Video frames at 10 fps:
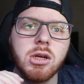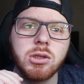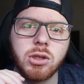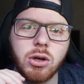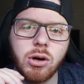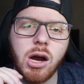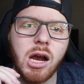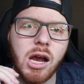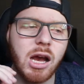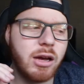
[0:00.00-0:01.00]
So
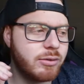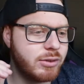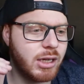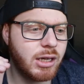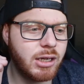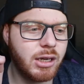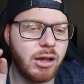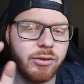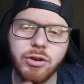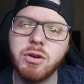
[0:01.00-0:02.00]
I have done
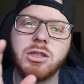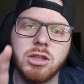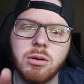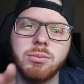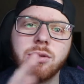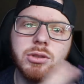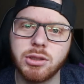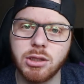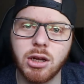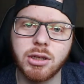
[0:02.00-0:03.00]
a few examples
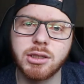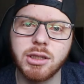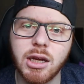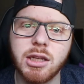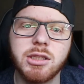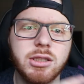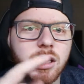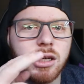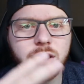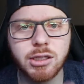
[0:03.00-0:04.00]
last night.
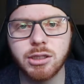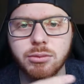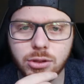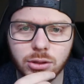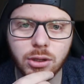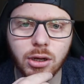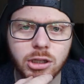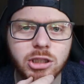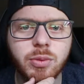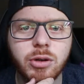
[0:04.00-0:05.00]
I did some 2 long
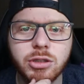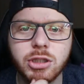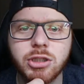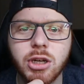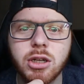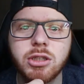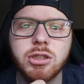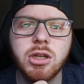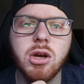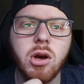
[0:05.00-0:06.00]
exposure
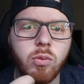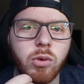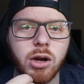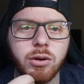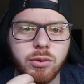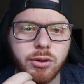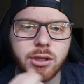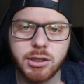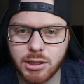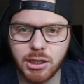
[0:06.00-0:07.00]
shots, one with
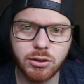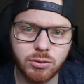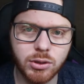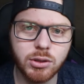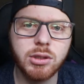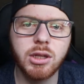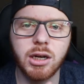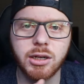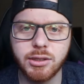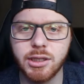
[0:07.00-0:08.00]
the steel wool that
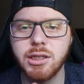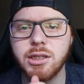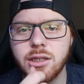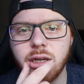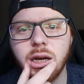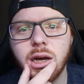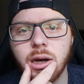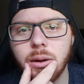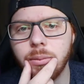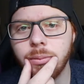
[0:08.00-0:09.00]
I did.
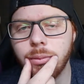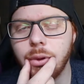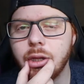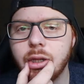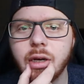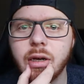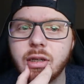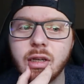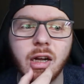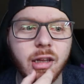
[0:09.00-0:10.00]
It didn't
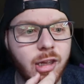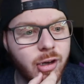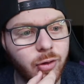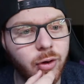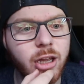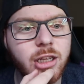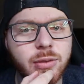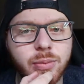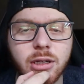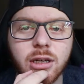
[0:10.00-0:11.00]
turn out that
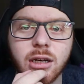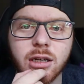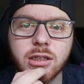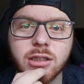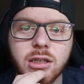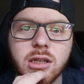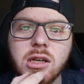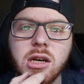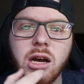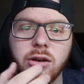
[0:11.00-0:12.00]
great because
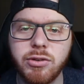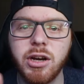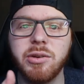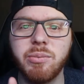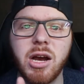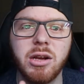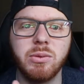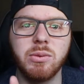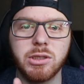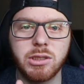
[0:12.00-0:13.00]
a friend of
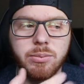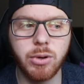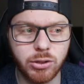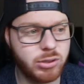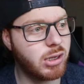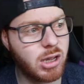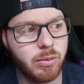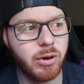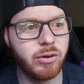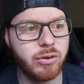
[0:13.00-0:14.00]
mine was supposed to
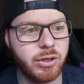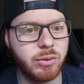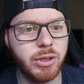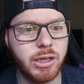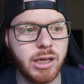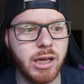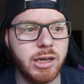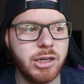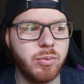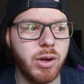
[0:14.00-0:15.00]
come over the
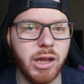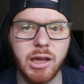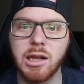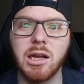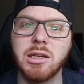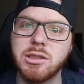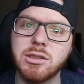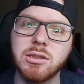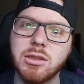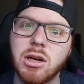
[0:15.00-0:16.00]
weekend, but he
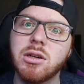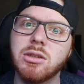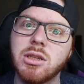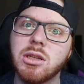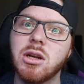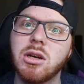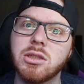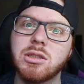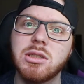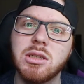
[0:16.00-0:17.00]
cancelled on the
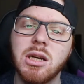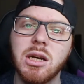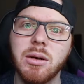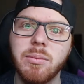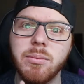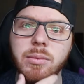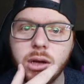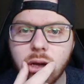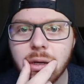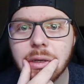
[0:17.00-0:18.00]
last
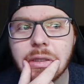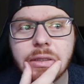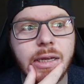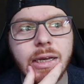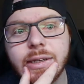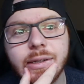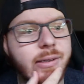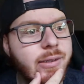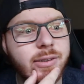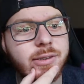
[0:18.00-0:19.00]

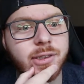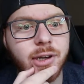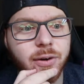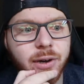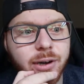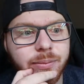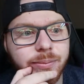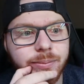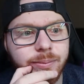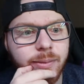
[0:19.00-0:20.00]
second, so
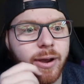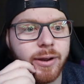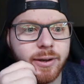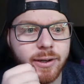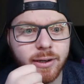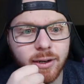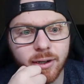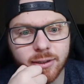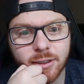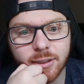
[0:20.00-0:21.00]
I did
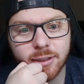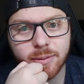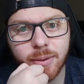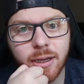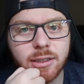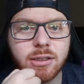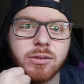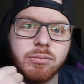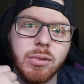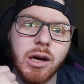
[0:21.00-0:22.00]
not
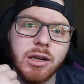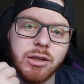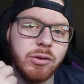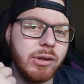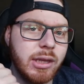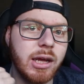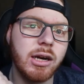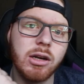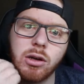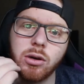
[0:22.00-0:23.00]
expect by doing that
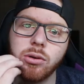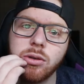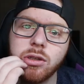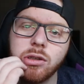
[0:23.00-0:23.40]
alone.